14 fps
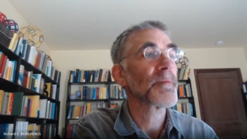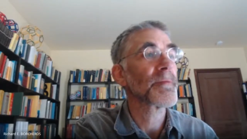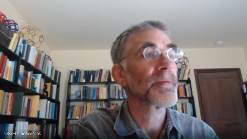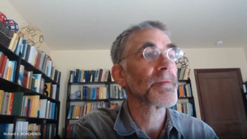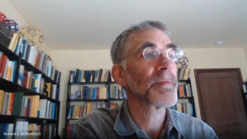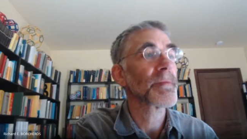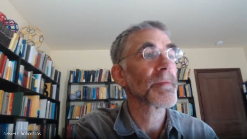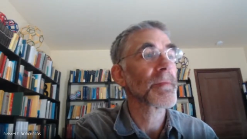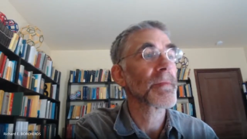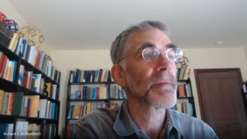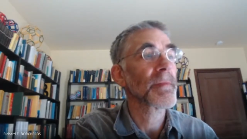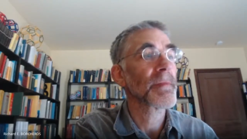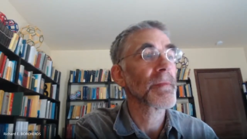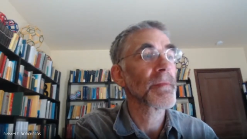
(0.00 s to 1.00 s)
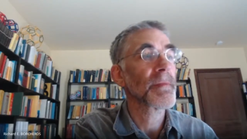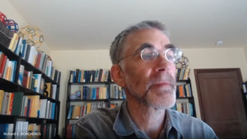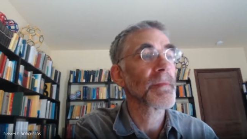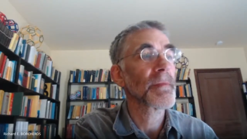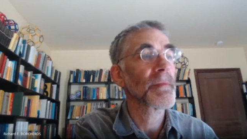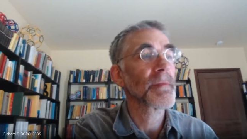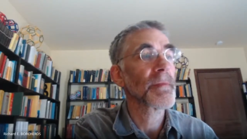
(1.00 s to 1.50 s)

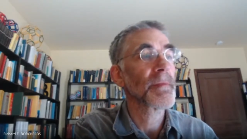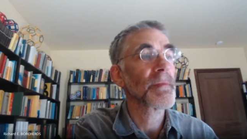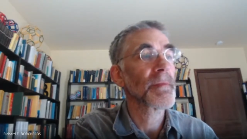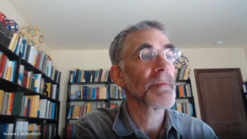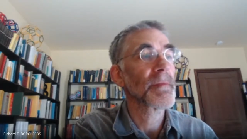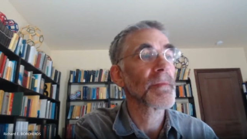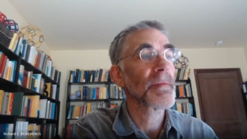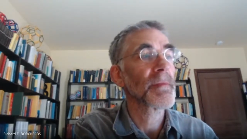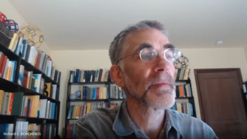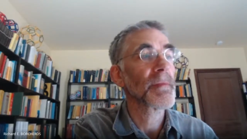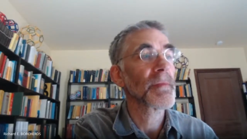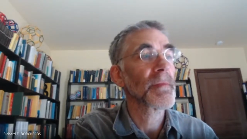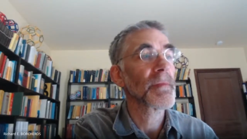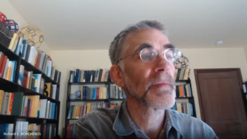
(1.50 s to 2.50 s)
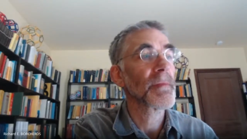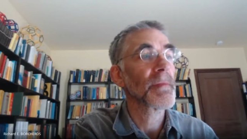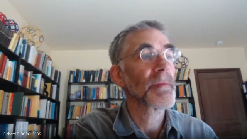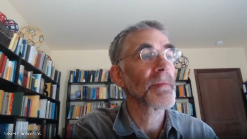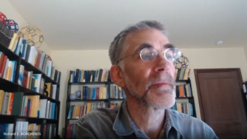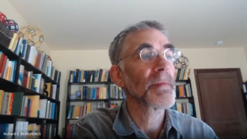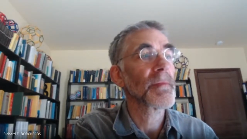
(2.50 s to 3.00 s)

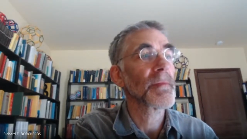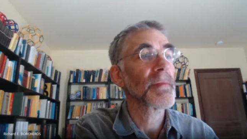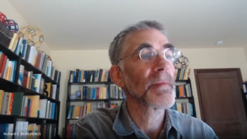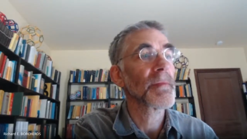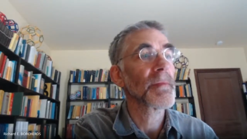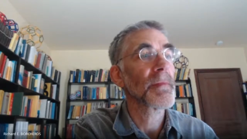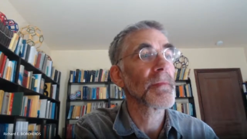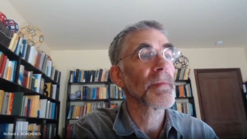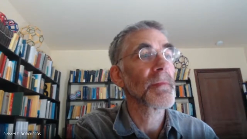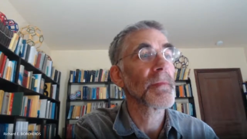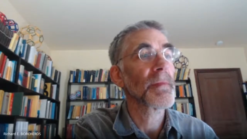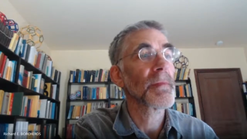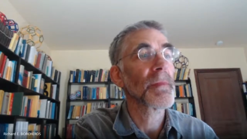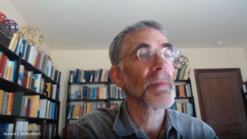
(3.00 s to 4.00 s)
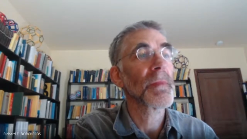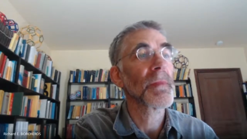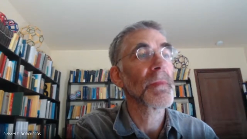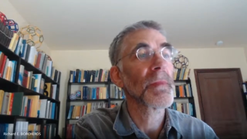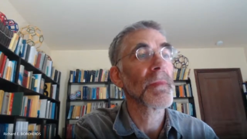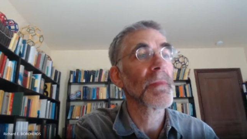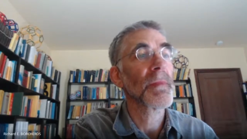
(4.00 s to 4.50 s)

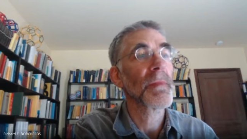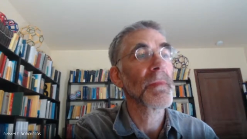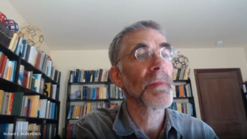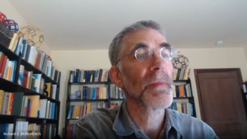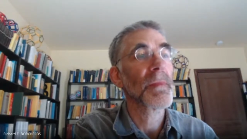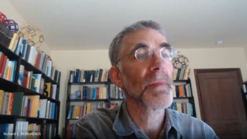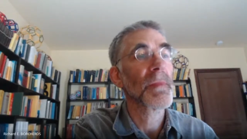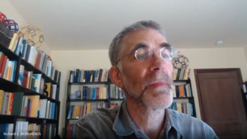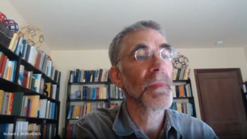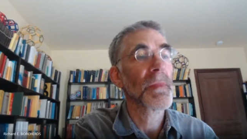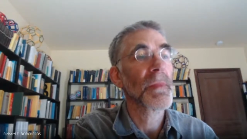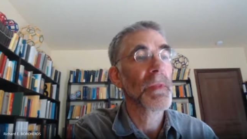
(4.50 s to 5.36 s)
No one is speaking in this clip.